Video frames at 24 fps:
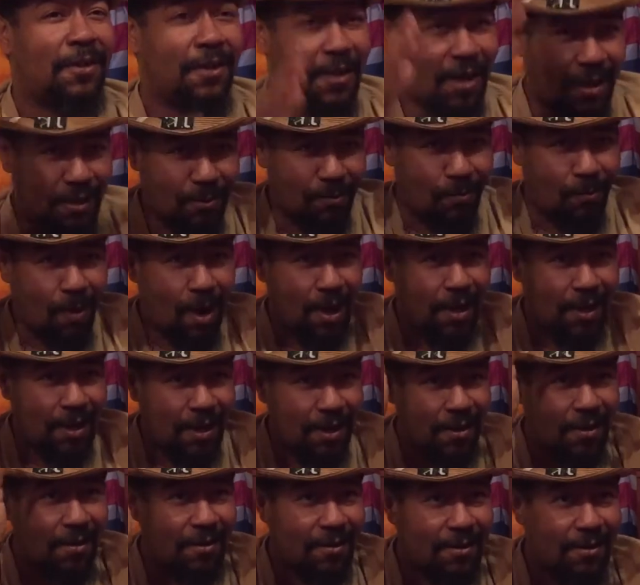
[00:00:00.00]
Got the white
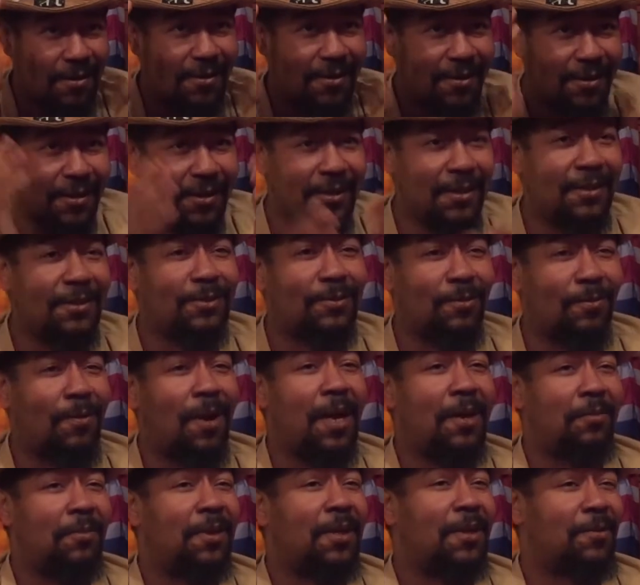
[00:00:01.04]
hair. He's a
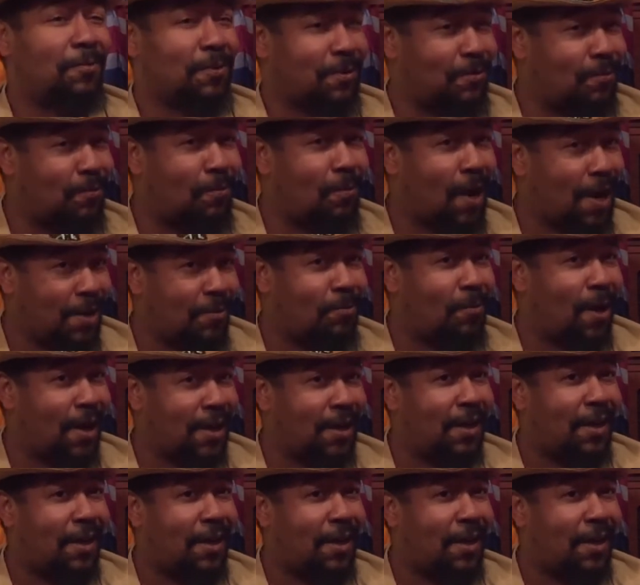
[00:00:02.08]
white man with white